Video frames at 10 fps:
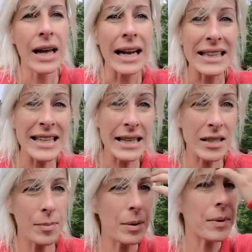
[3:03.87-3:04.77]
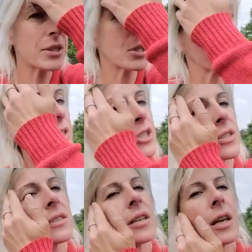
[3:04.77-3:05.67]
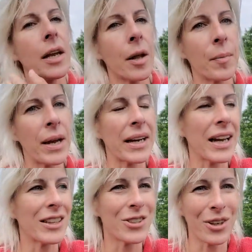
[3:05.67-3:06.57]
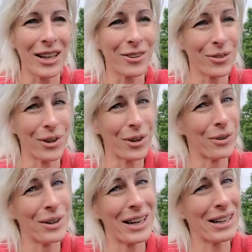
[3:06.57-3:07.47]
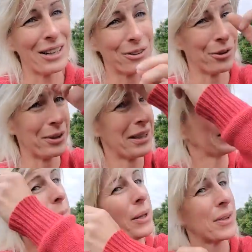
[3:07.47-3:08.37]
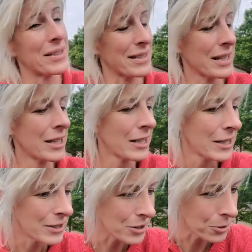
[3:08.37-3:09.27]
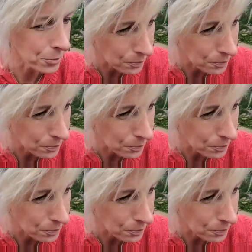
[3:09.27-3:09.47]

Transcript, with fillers: and he's asking me a bunch of questions and I'm like, dude, I don't know I don't know anything about this. So